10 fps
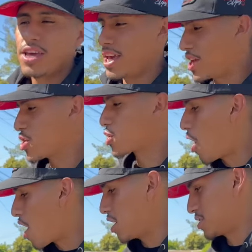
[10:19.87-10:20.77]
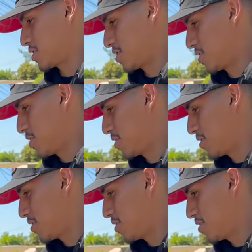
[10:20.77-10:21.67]
in your cars.
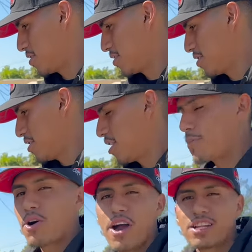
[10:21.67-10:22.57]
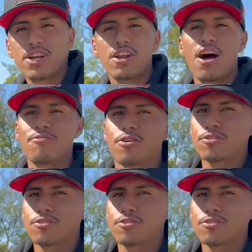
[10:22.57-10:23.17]
I'm gonna go ahead and turn it off real